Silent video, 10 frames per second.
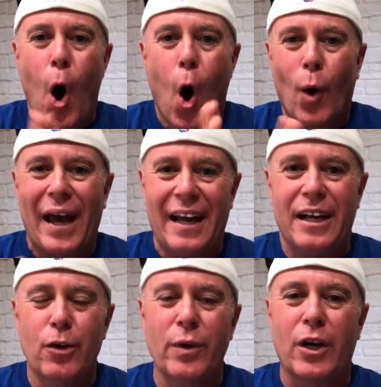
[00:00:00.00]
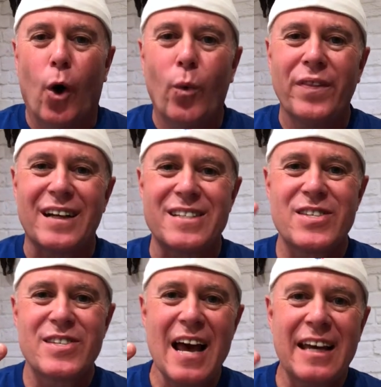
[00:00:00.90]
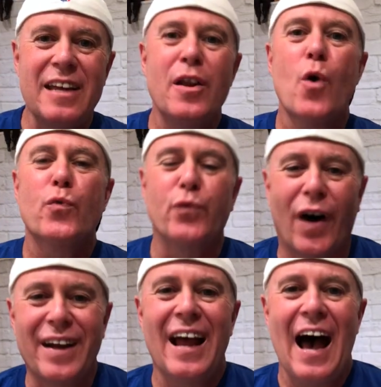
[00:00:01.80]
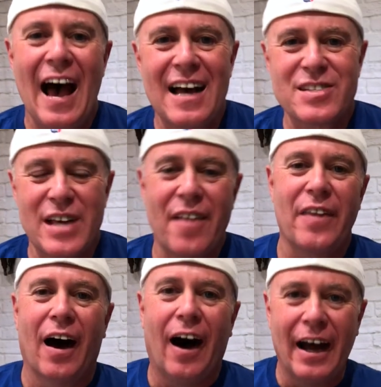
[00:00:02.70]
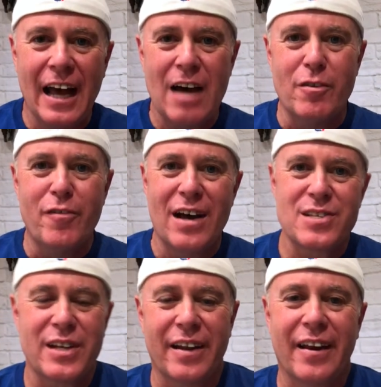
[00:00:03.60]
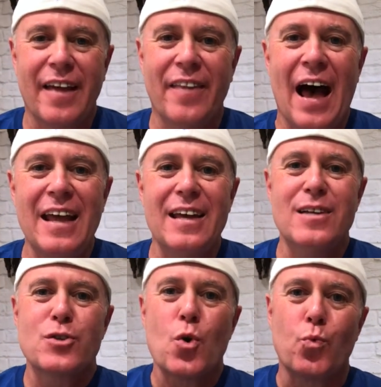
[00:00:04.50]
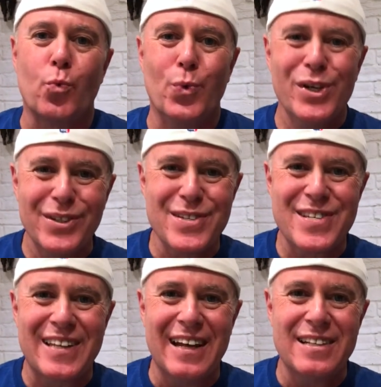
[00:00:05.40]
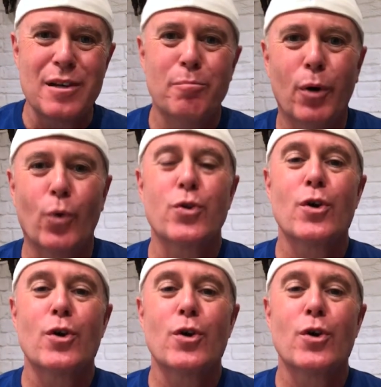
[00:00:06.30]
Okay, here we go with the second fun asset that I have invested in, and that is real estate, both